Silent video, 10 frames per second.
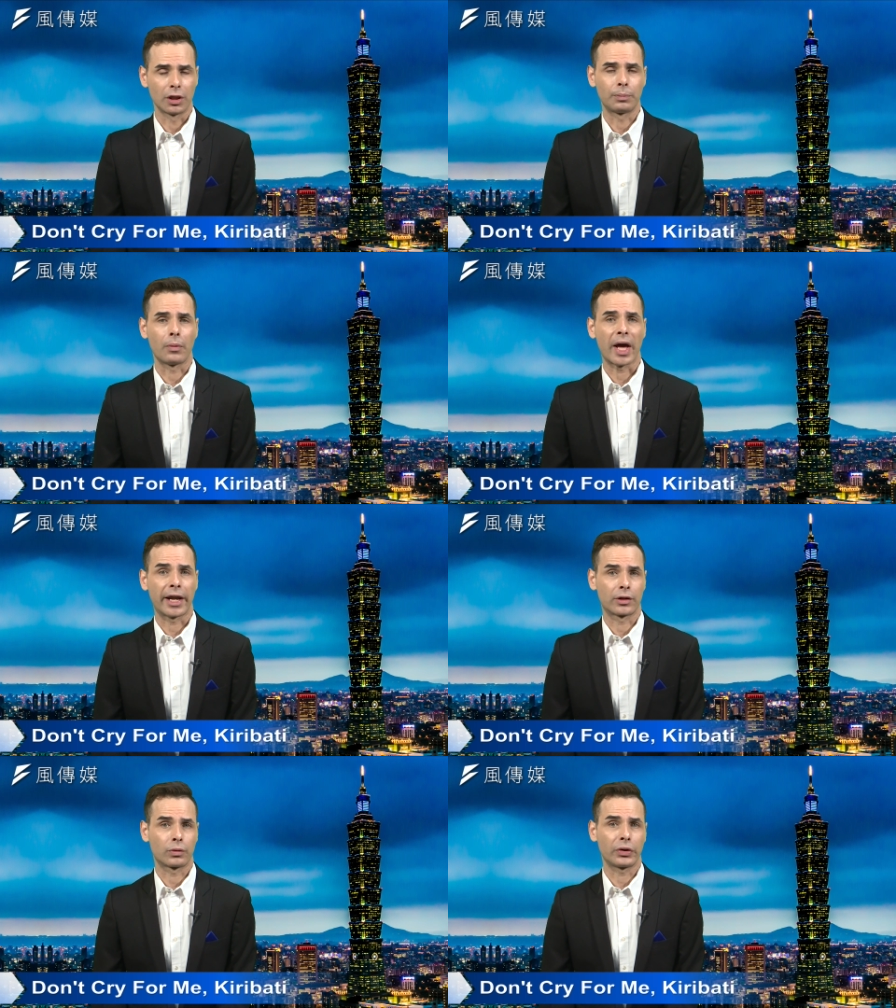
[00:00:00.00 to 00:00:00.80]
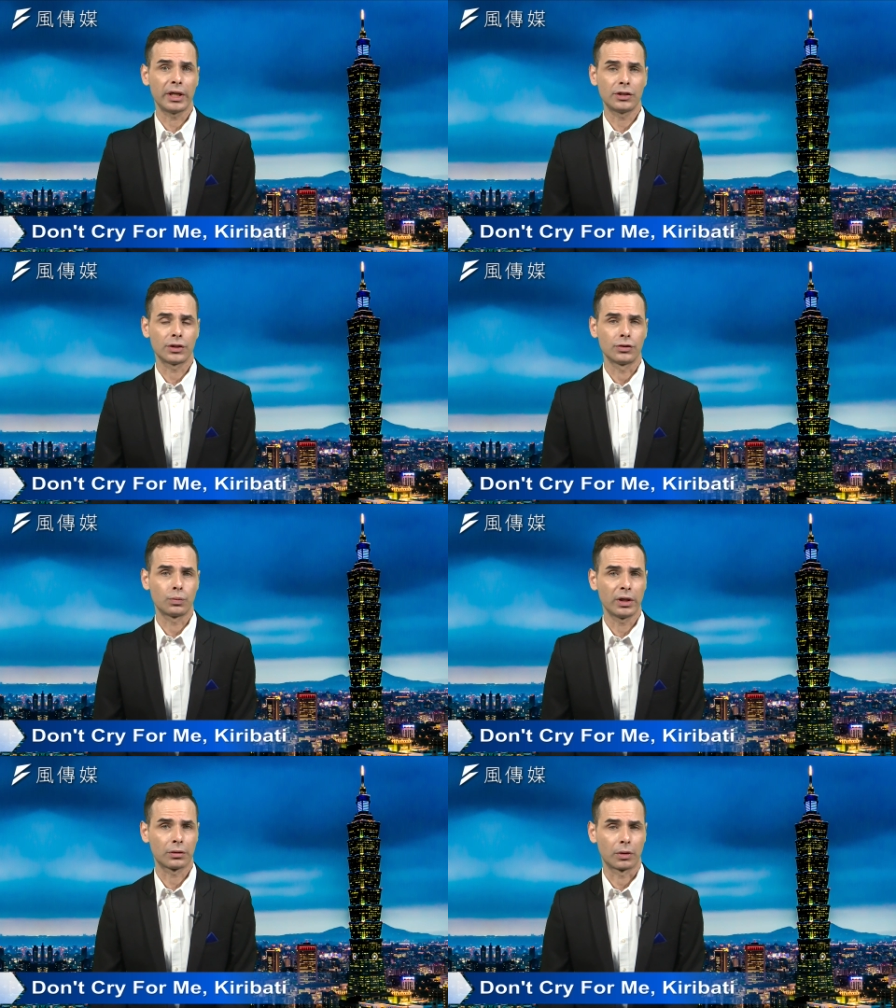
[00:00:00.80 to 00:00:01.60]
diplomatic relations
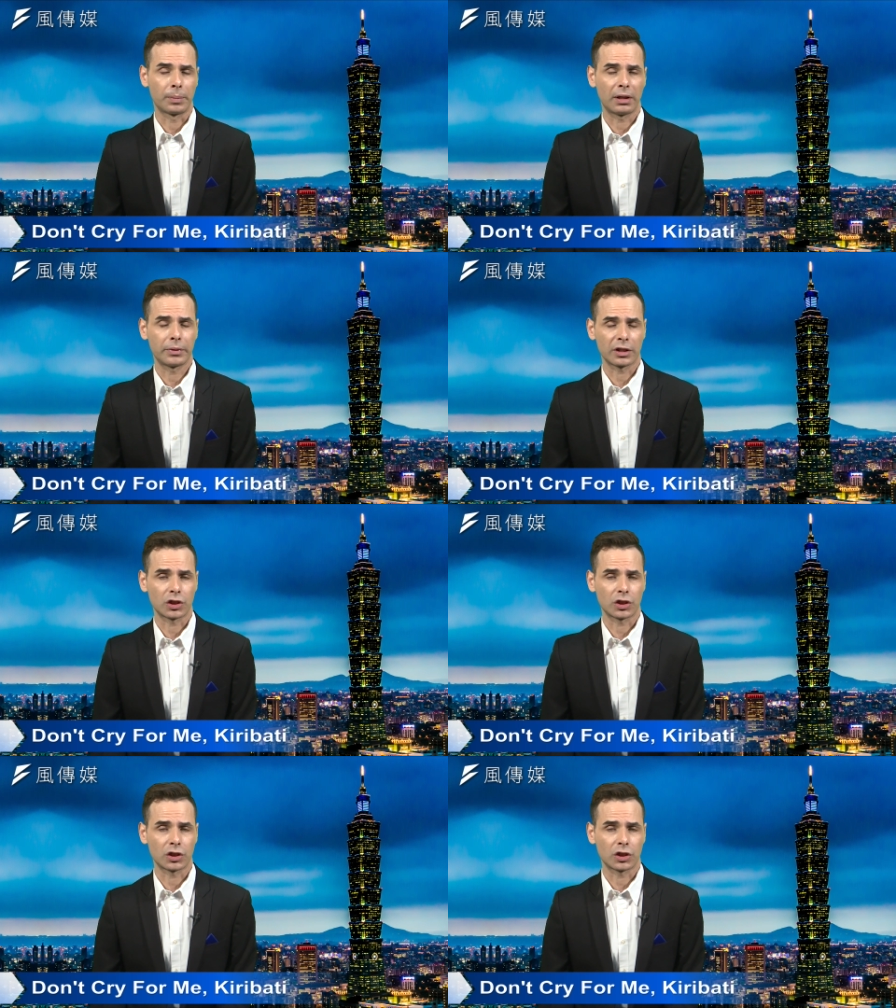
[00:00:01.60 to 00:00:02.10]
with the Republic of